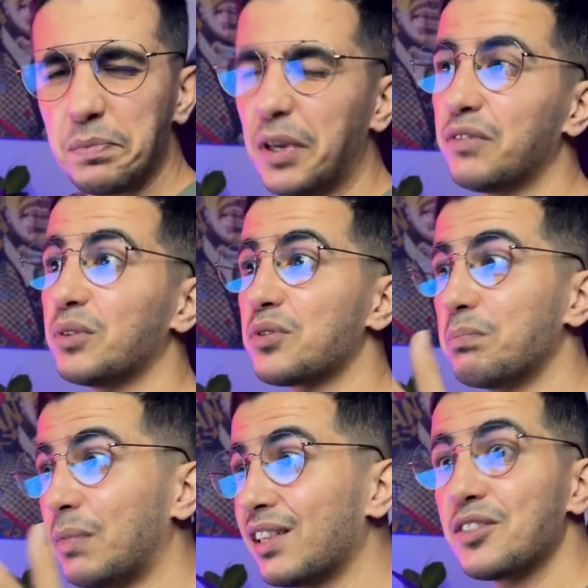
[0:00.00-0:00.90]
paying for those
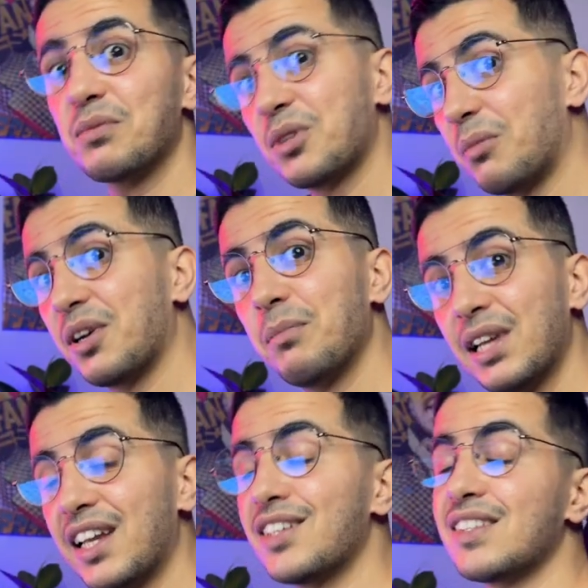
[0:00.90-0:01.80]
monthly subscription
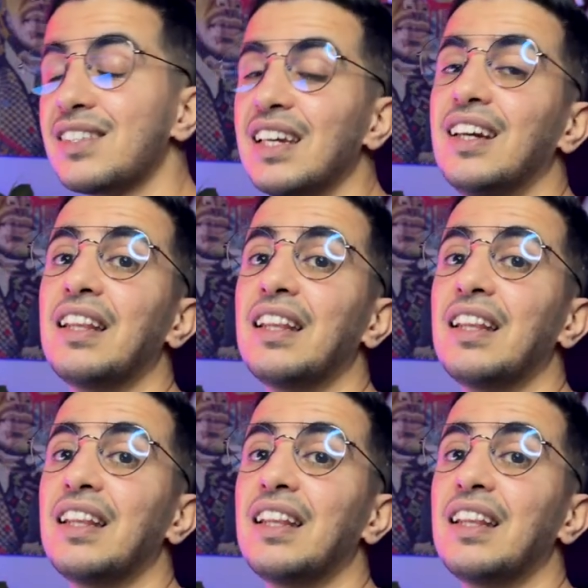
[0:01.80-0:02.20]
applications